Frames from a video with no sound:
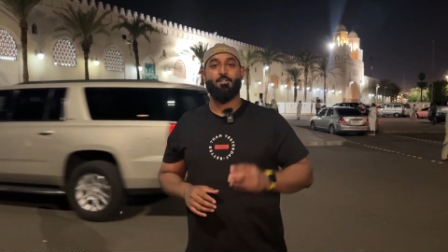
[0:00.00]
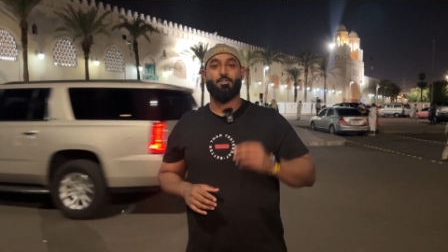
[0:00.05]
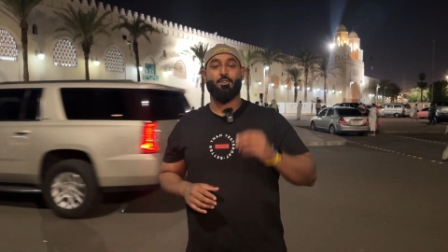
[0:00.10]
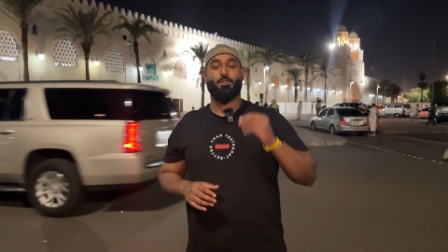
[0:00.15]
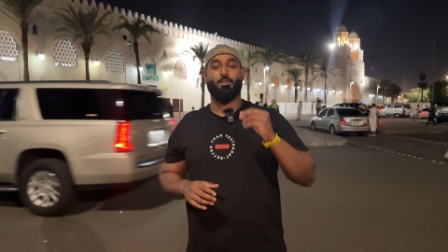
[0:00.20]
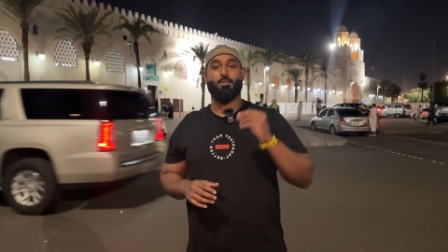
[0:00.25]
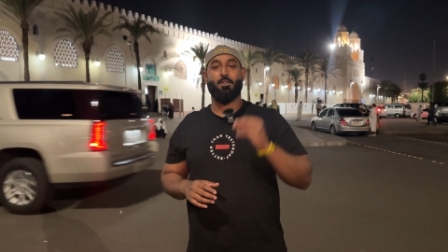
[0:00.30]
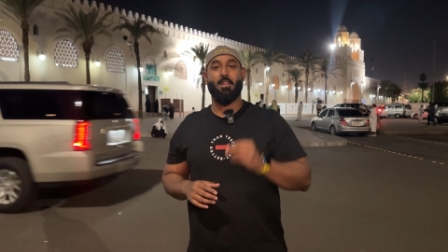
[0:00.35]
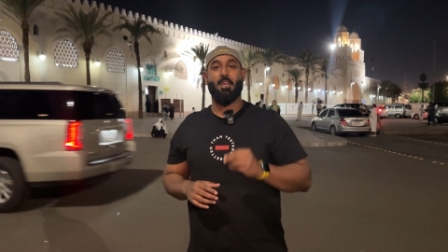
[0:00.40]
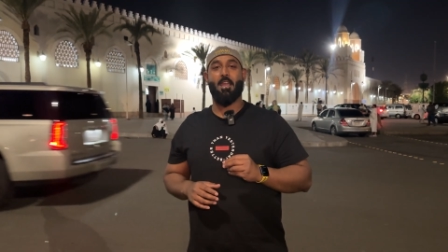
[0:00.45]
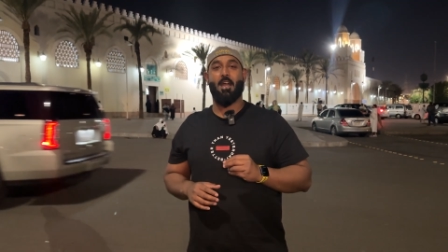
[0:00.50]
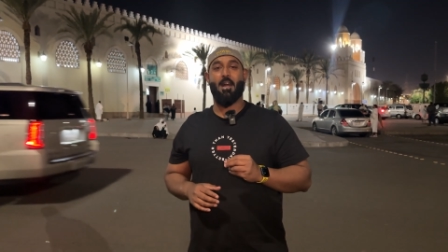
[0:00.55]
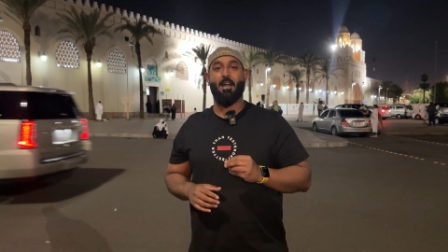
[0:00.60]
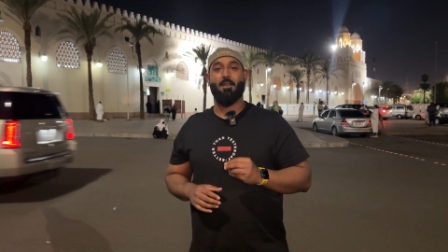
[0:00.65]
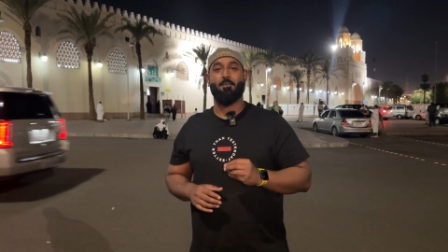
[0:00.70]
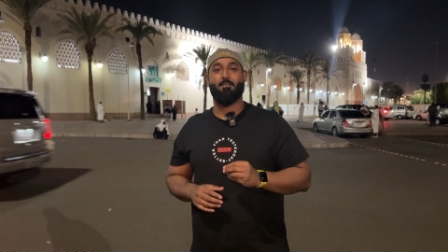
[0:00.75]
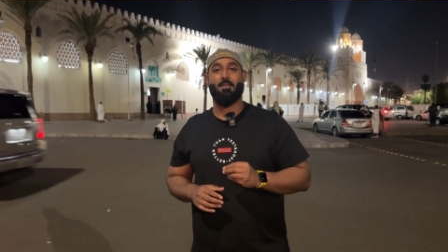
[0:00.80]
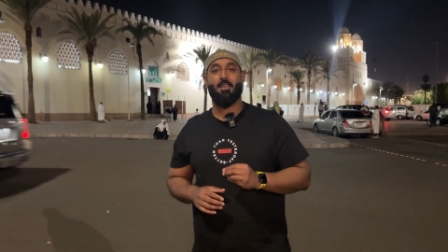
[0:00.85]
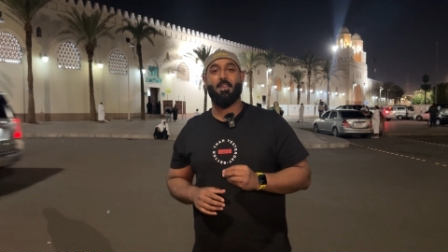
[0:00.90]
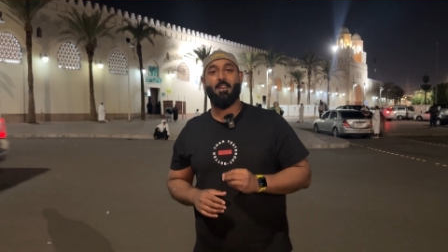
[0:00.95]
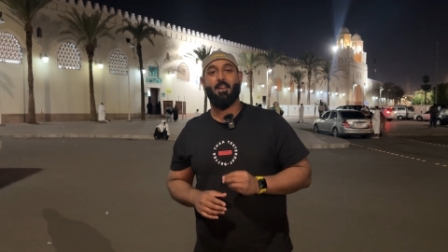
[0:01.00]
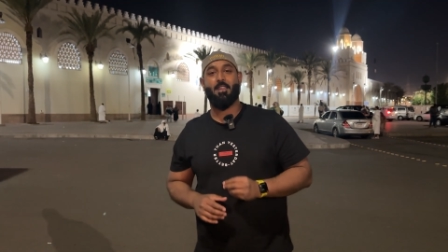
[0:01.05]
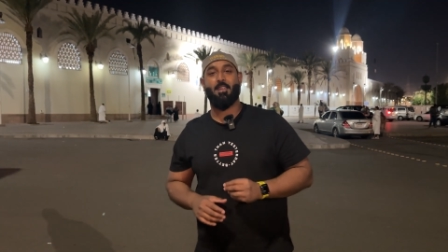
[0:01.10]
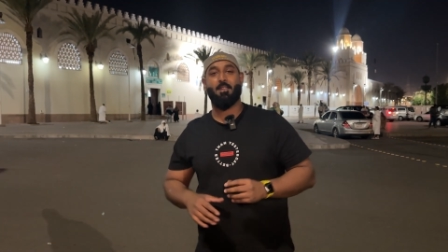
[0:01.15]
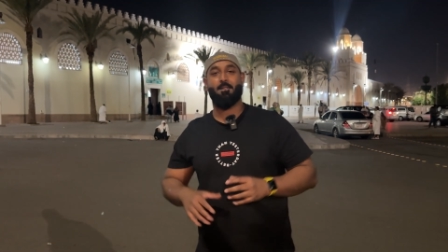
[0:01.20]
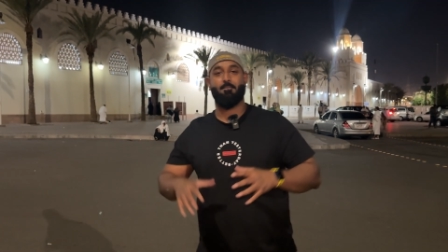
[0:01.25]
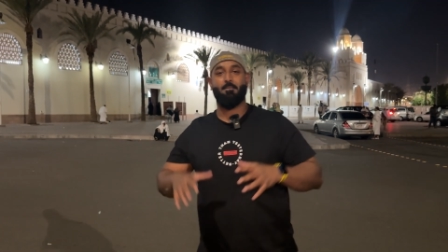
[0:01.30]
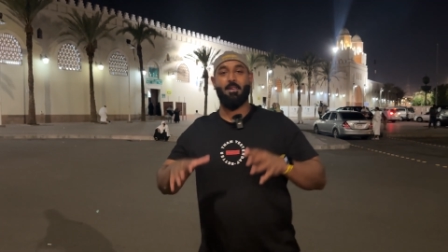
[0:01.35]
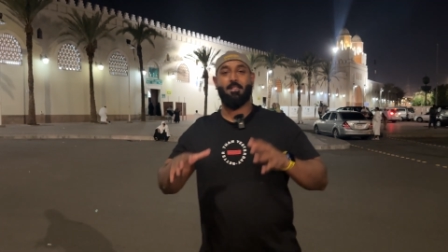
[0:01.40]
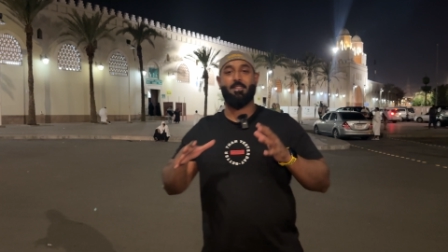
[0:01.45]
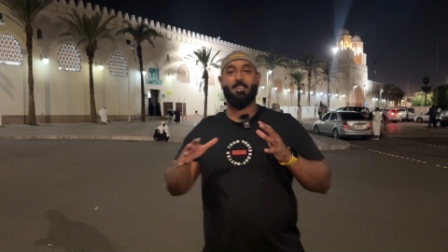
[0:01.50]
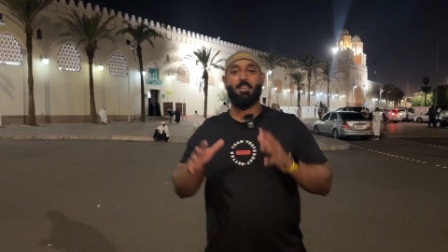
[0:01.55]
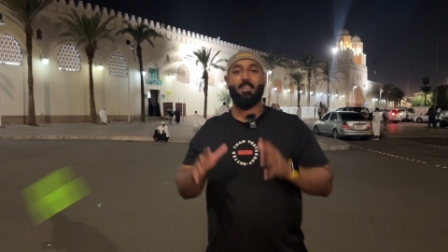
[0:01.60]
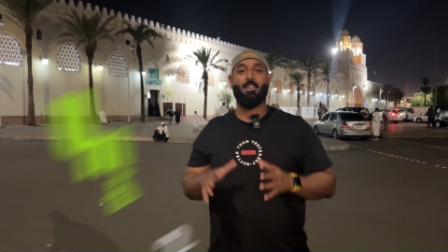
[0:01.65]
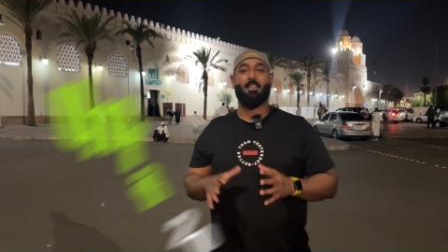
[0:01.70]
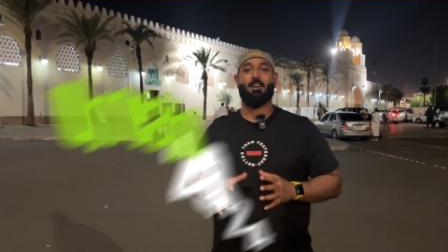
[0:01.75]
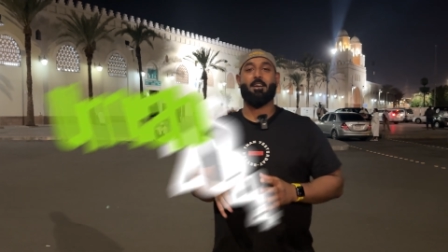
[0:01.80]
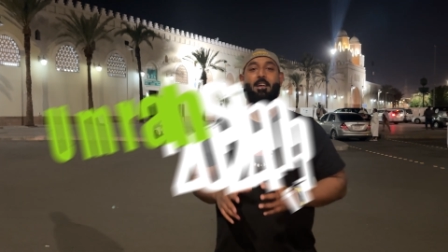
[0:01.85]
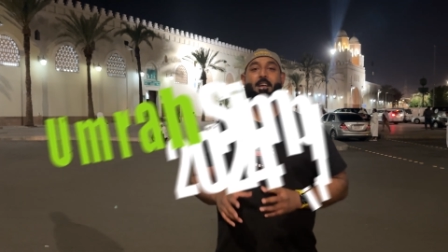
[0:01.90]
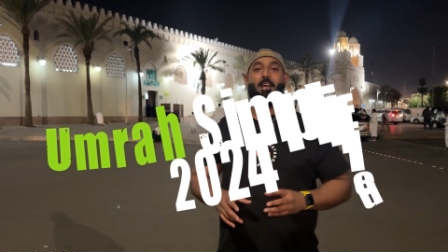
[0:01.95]
So today I'm here in
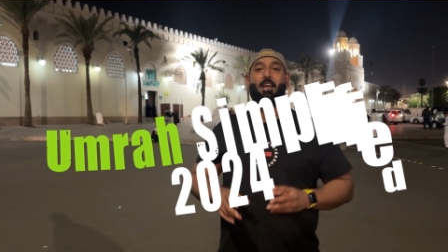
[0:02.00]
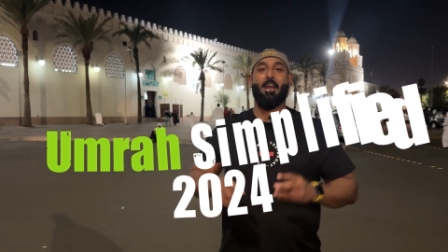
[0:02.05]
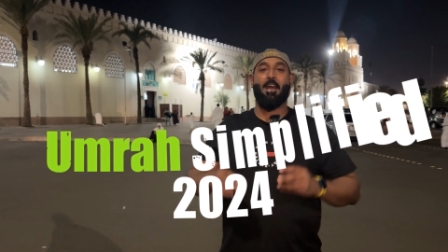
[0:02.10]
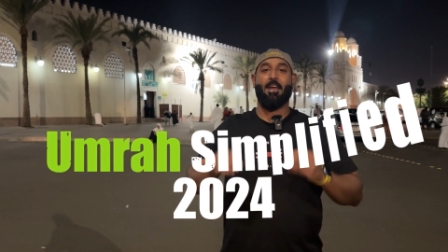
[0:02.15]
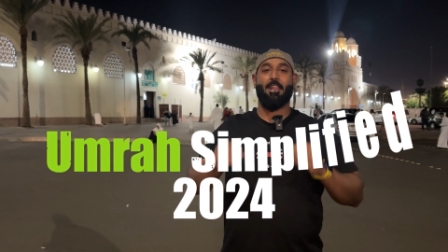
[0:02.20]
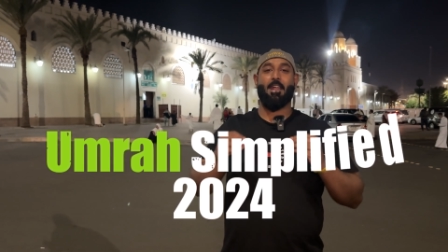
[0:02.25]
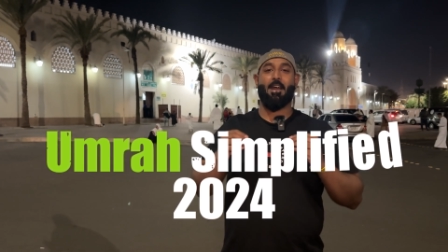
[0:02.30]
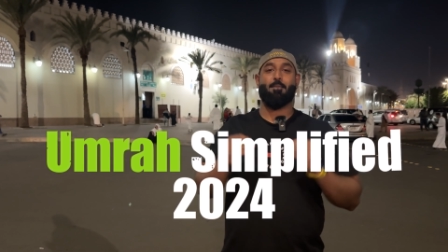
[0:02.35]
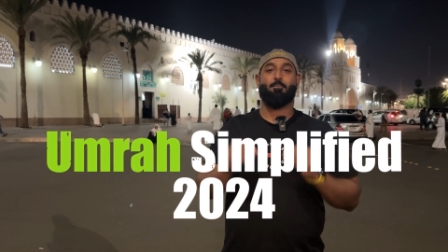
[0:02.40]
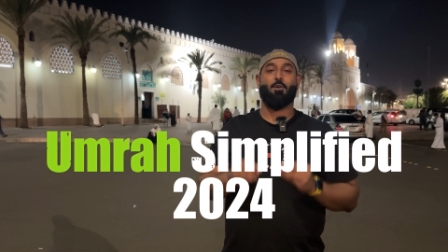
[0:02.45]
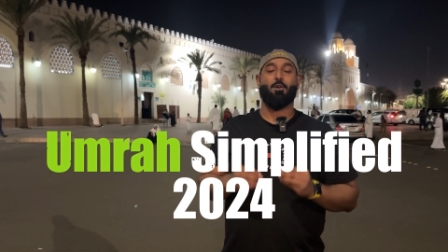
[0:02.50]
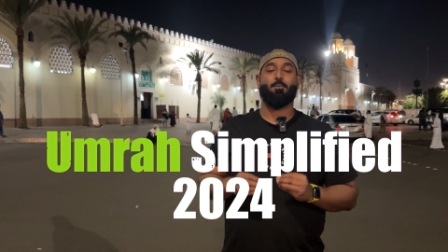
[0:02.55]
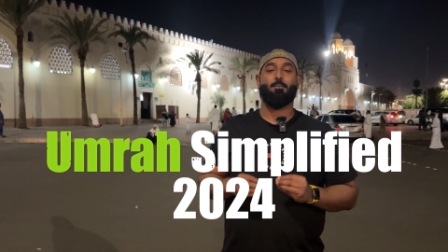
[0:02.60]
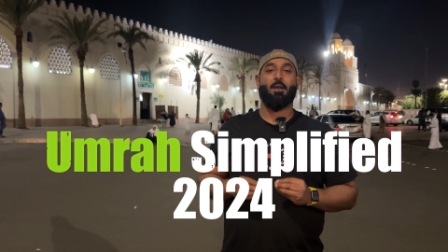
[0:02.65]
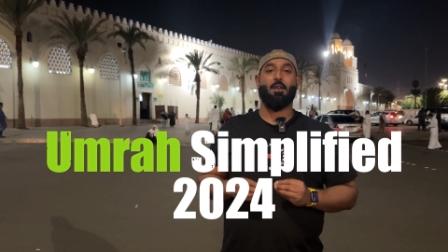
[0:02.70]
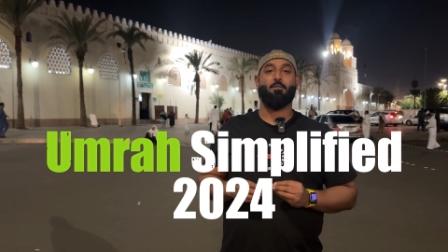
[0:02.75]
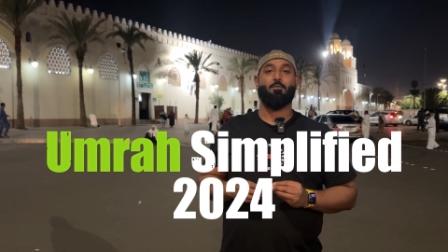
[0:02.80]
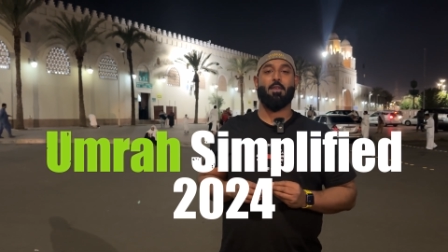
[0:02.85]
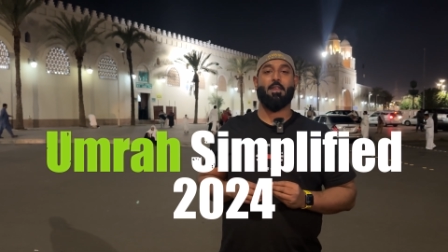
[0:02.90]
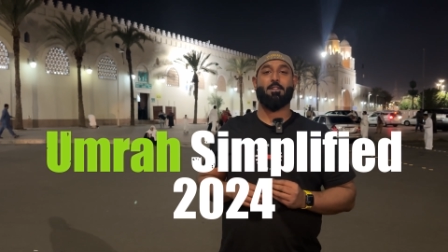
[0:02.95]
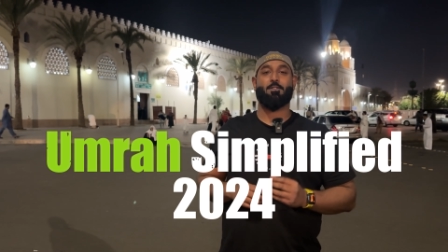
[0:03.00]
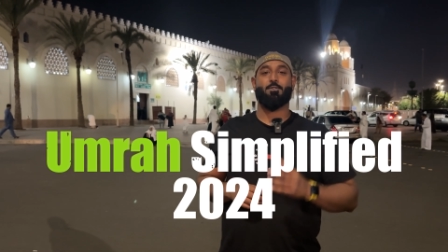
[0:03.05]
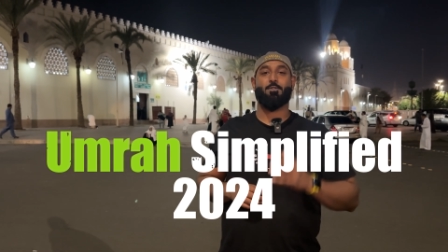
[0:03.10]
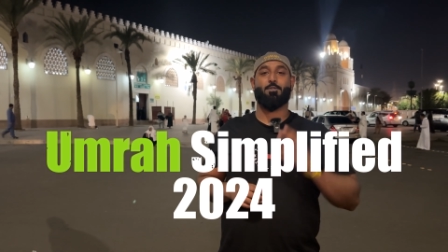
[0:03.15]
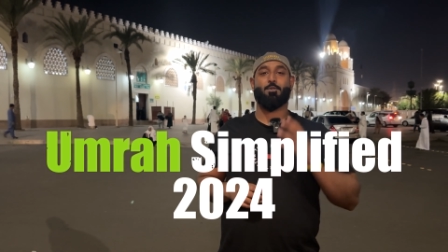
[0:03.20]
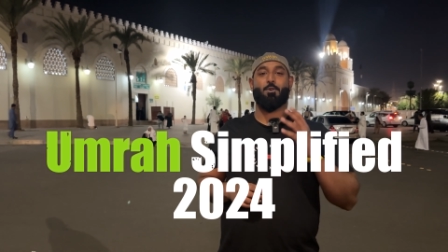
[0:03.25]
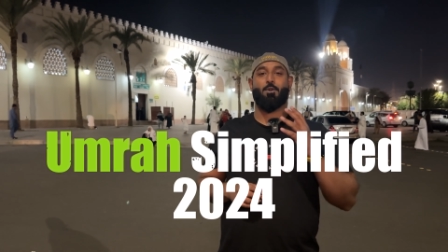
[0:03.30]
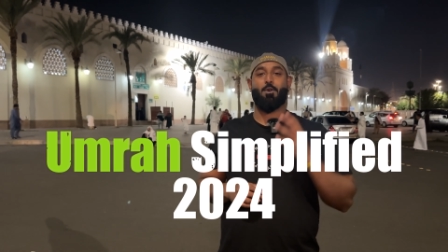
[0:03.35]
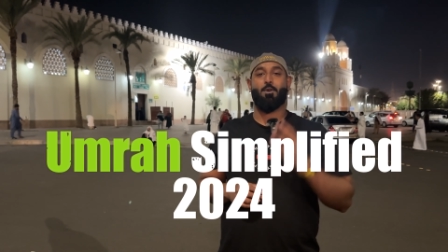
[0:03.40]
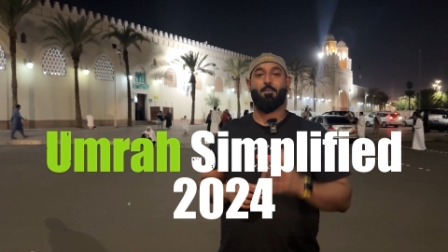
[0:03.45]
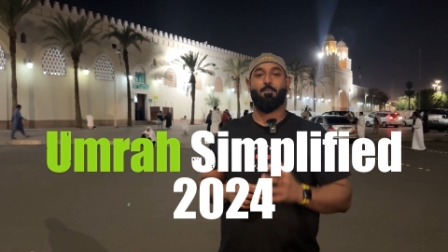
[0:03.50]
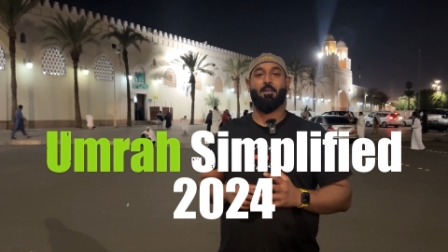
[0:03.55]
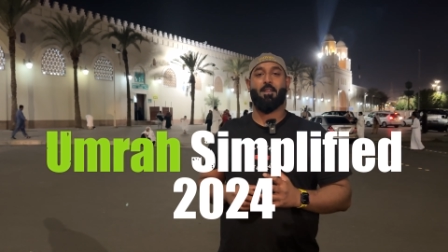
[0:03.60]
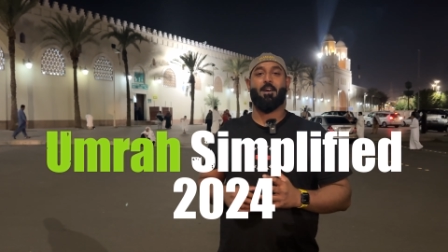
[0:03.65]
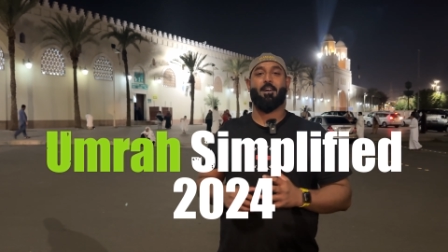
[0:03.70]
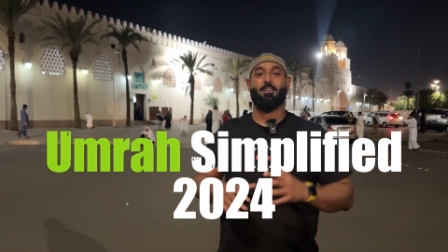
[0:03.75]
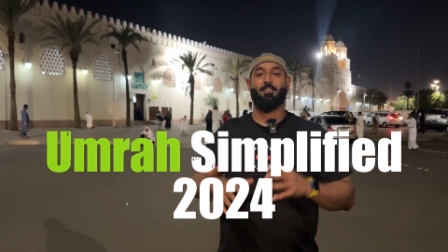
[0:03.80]
Medina and I'm on my way to do Umrah